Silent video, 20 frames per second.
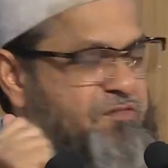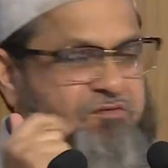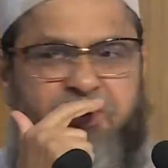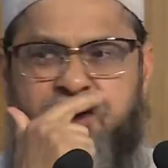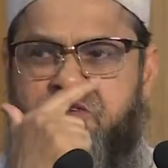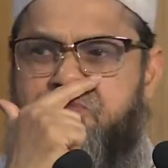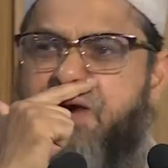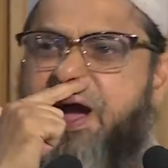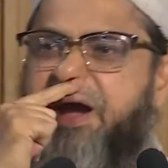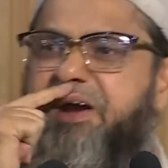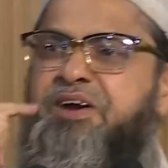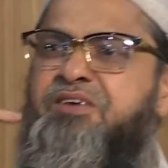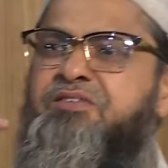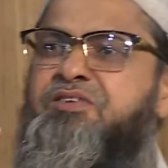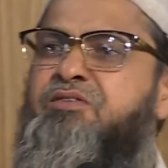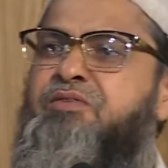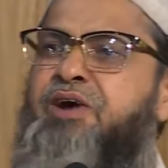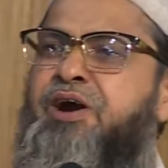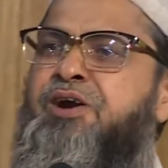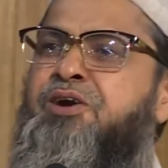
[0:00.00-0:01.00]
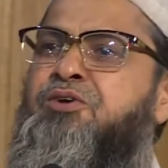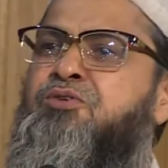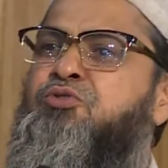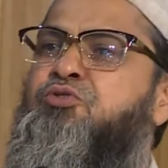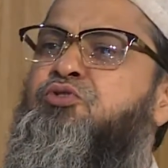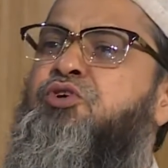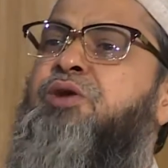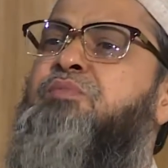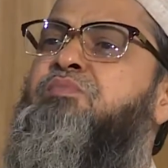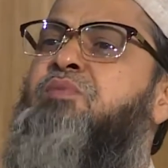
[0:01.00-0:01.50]
West Bank is divided into
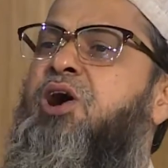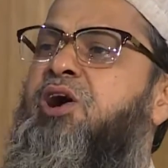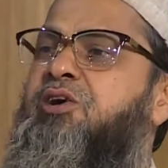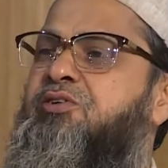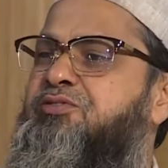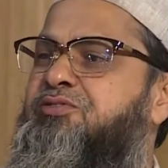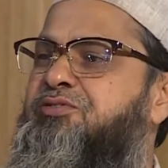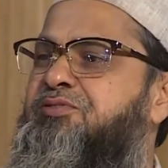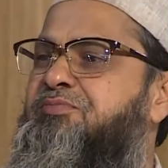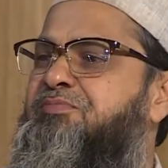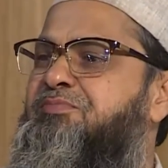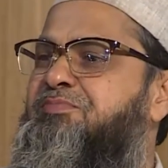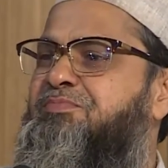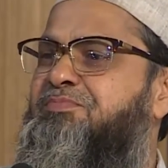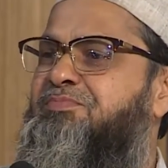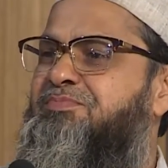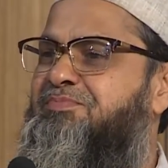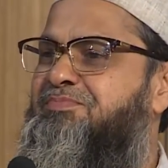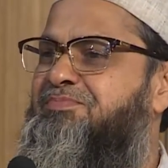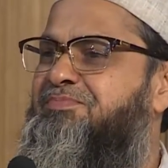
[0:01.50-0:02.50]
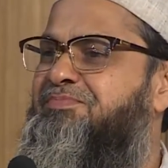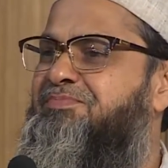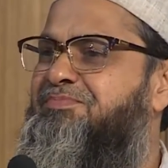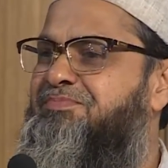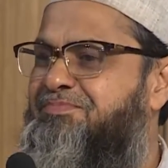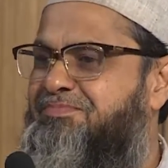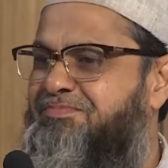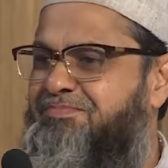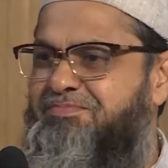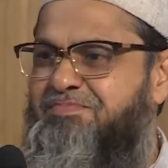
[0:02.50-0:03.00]
three parts:
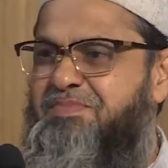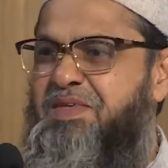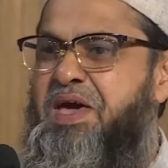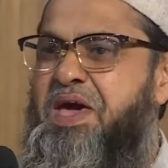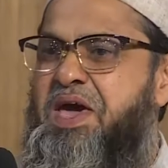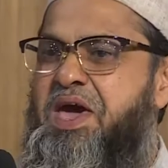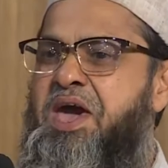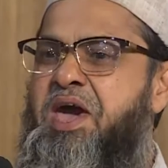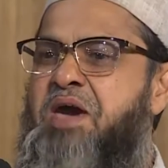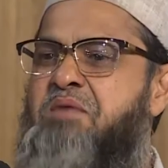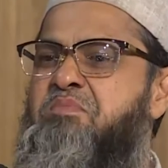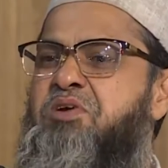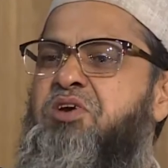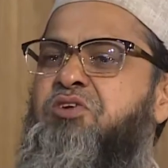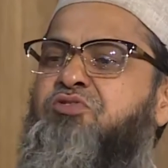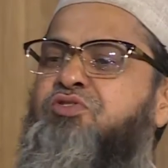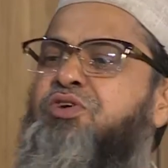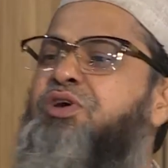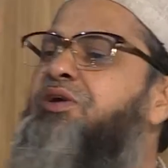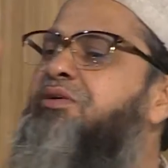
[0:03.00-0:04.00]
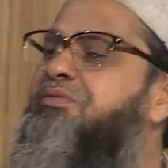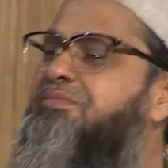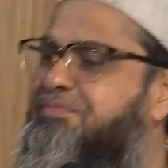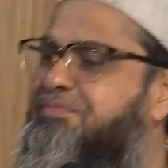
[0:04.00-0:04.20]
A, B, C.